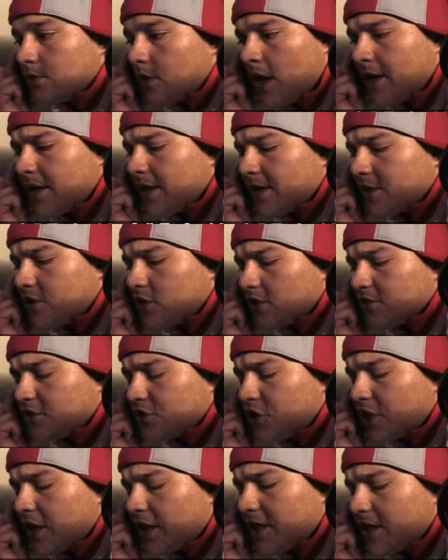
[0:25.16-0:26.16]
No, I ain't had a chance to
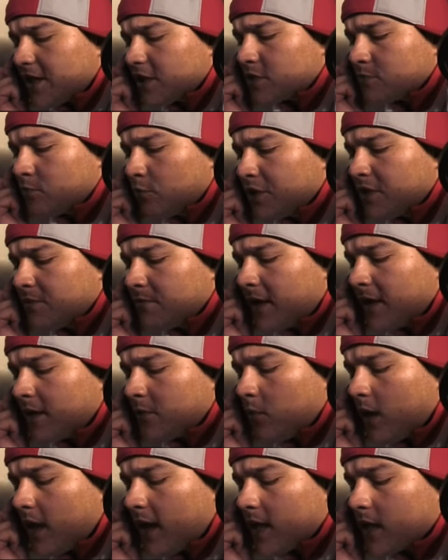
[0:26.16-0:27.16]
check it yet this morning, man.
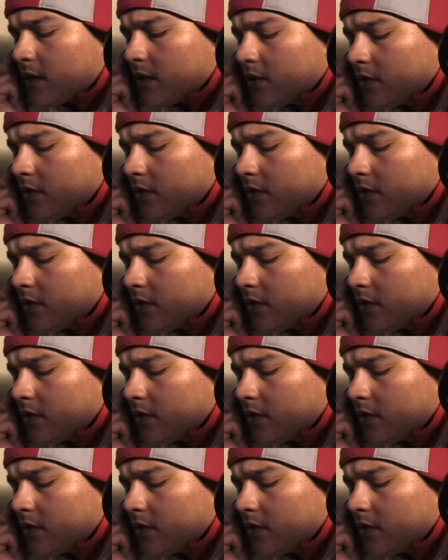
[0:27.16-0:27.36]
Why?